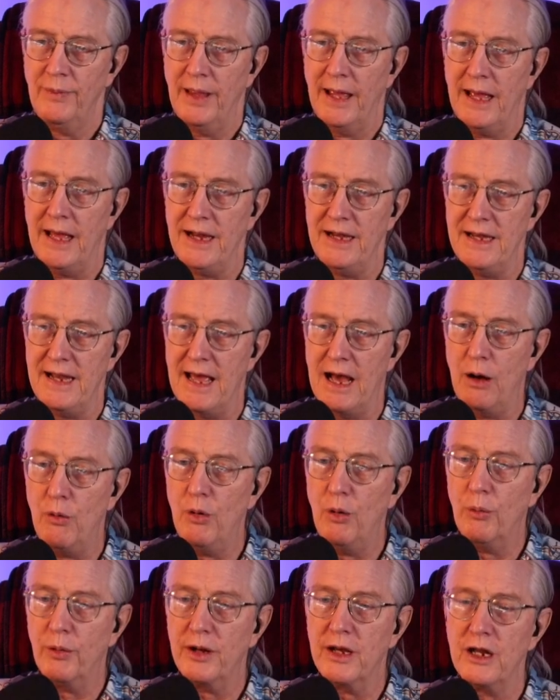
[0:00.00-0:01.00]
And now
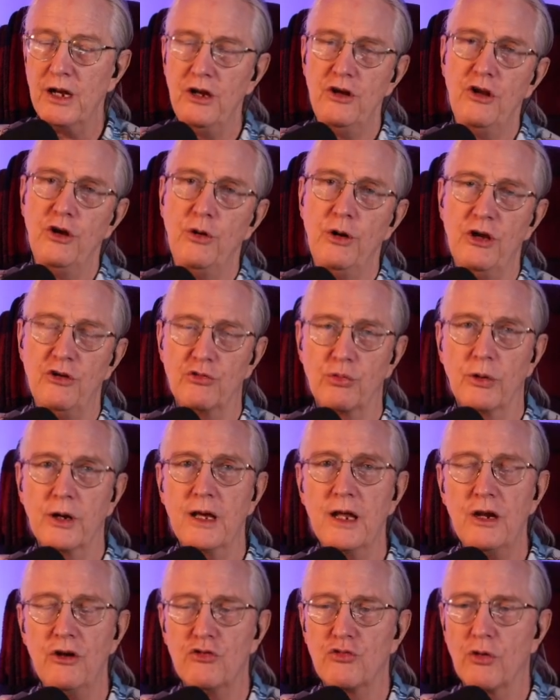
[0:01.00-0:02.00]
what we're going to do is we're
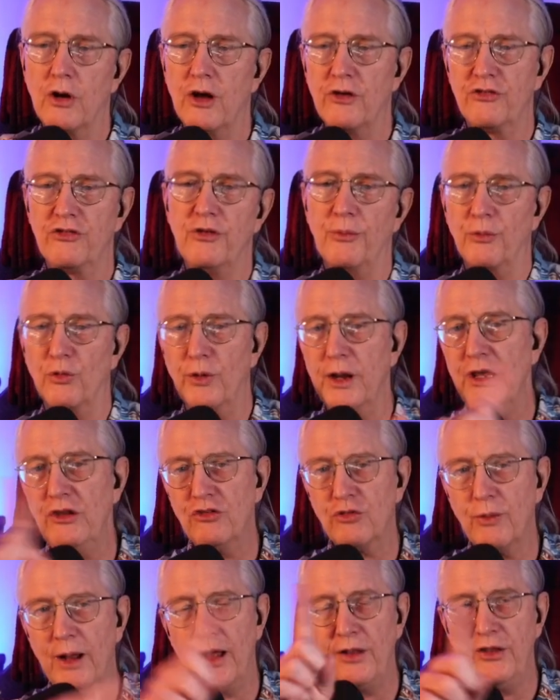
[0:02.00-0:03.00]
going to draw some
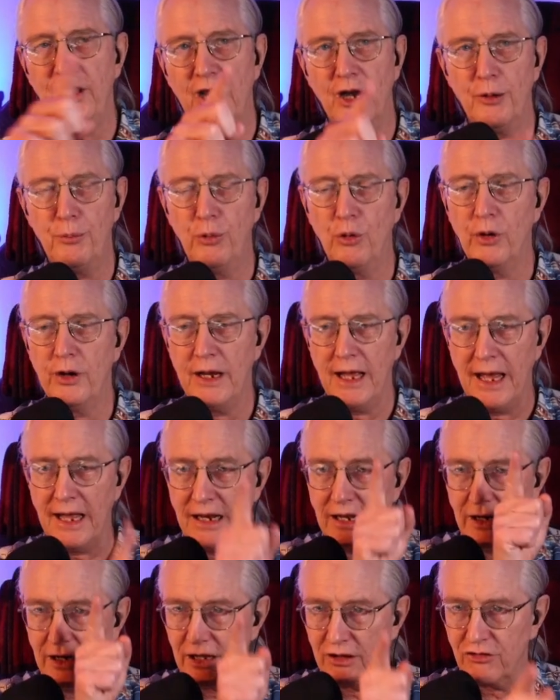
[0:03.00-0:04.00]
rings around the airport
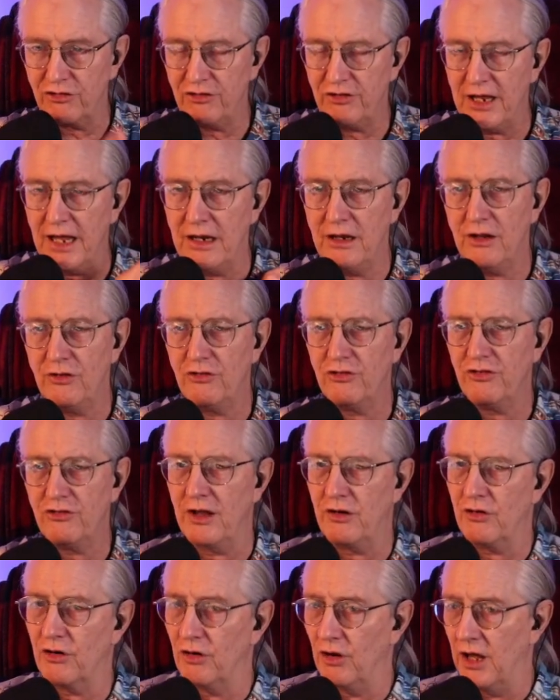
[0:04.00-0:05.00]
and an extended
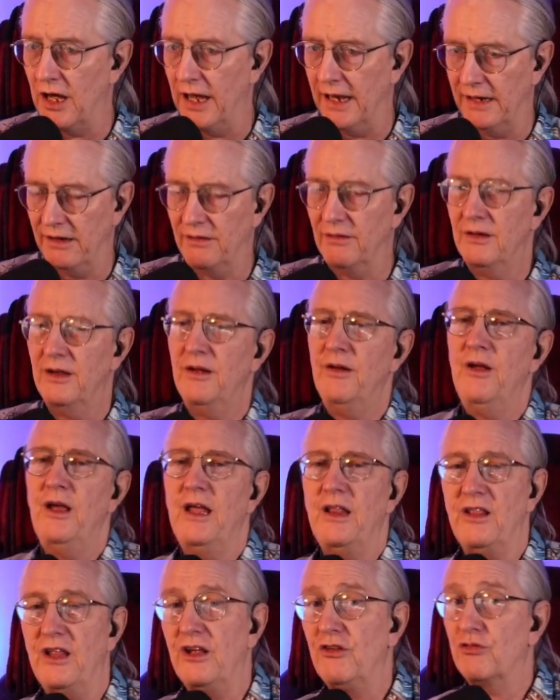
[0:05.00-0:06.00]
center line.
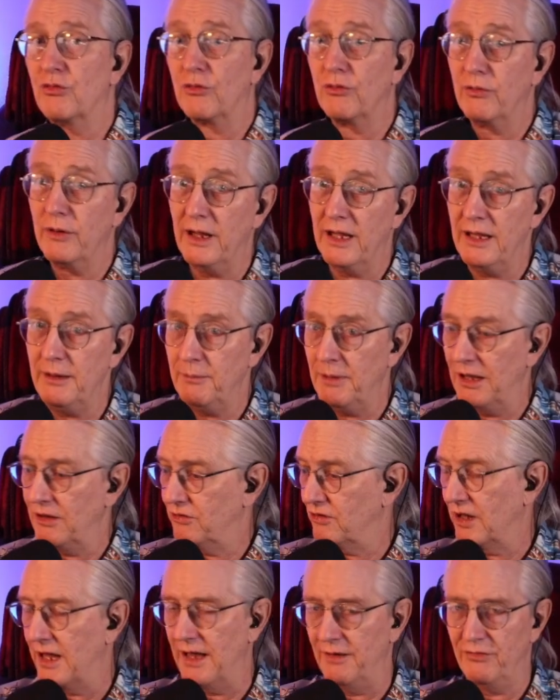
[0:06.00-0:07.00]
This really
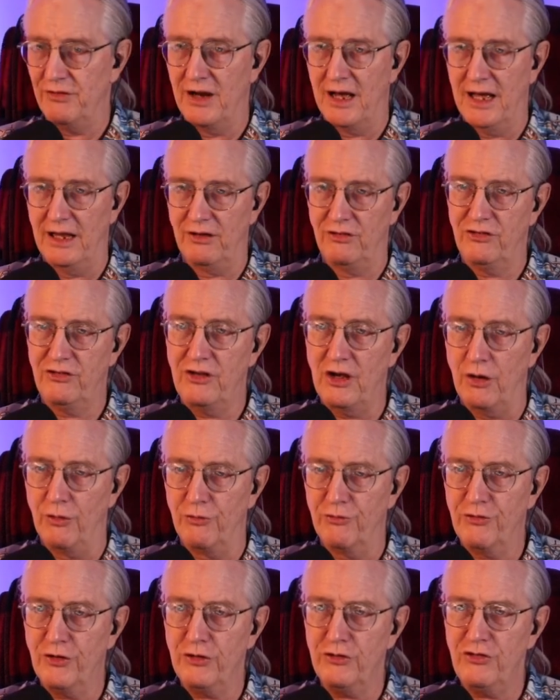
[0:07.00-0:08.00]
makes life nice. So
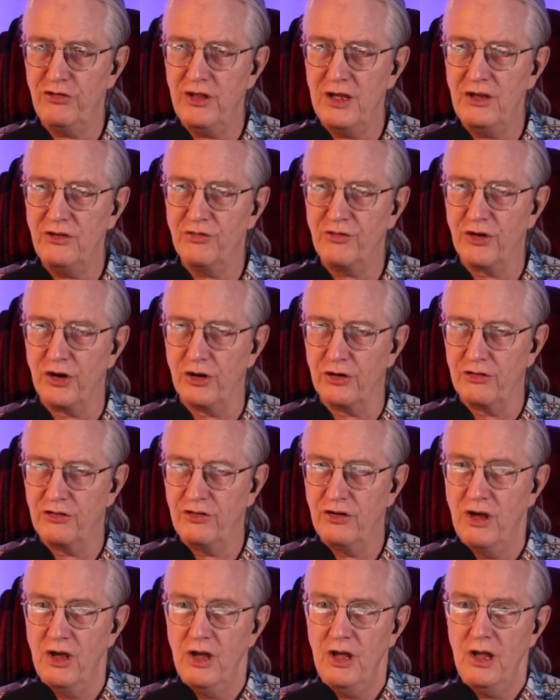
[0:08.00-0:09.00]
first things
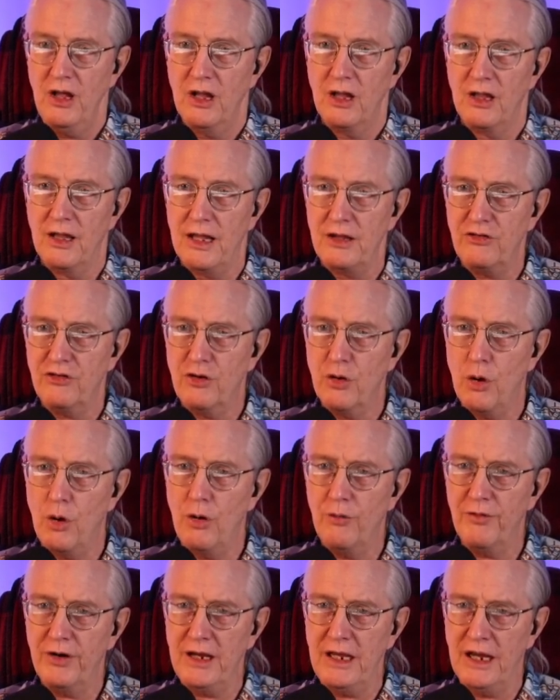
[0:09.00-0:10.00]
first, let's go
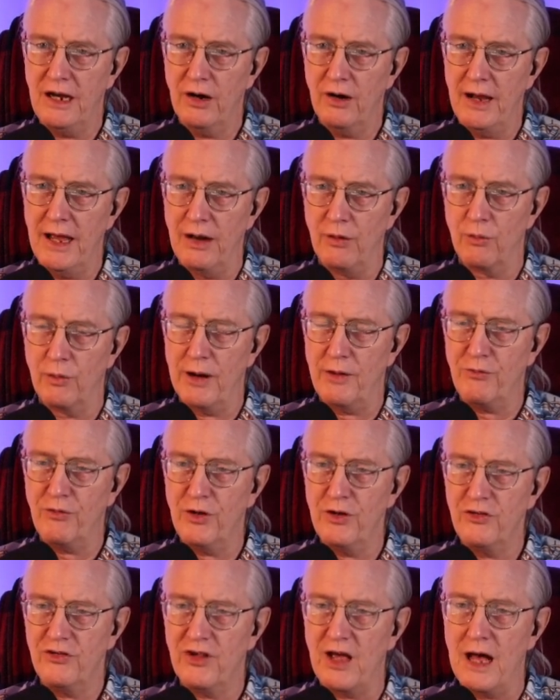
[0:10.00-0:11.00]
over here, and
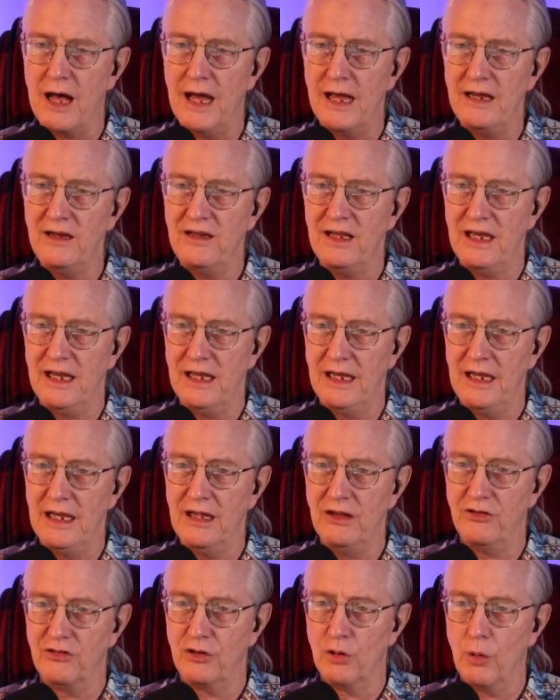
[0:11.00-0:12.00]
reference ID
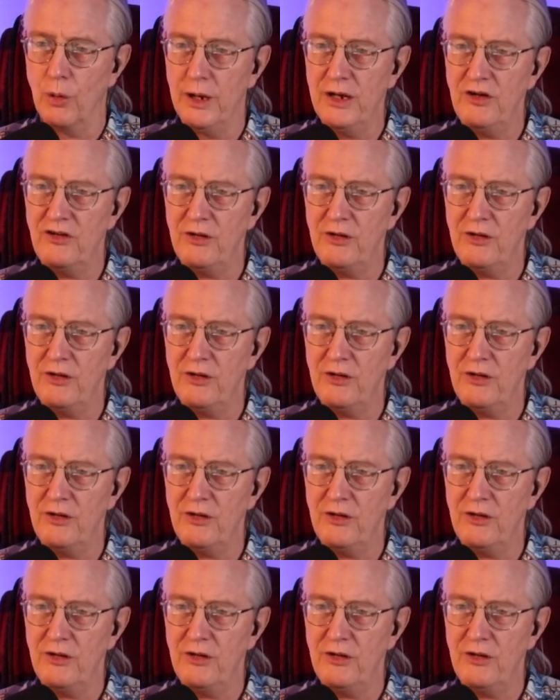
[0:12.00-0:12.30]
is going to